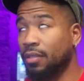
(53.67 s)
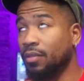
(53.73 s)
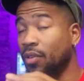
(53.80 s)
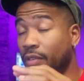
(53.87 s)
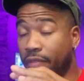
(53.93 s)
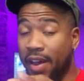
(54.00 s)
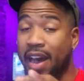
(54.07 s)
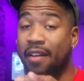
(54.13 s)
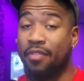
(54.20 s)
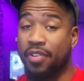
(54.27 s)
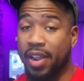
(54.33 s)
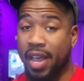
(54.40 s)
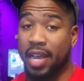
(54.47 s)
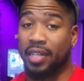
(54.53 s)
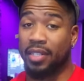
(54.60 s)
well, 5
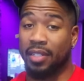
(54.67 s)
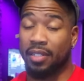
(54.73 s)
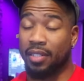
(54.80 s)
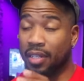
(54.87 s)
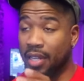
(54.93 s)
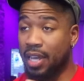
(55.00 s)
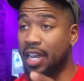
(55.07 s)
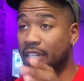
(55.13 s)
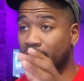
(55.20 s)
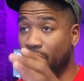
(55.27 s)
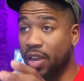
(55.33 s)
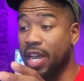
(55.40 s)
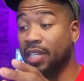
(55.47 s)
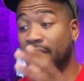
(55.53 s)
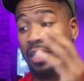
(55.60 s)
reactions. And the last
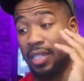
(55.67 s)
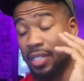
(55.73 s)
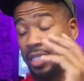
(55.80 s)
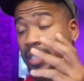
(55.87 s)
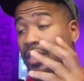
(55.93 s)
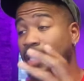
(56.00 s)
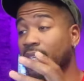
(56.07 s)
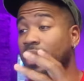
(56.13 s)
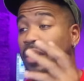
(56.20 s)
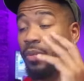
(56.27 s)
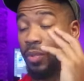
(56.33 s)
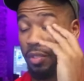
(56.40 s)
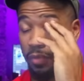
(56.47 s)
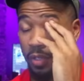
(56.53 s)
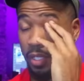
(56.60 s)
reaction I just
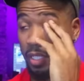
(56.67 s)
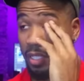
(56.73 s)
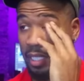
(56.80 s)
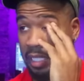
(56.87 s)
did was fucking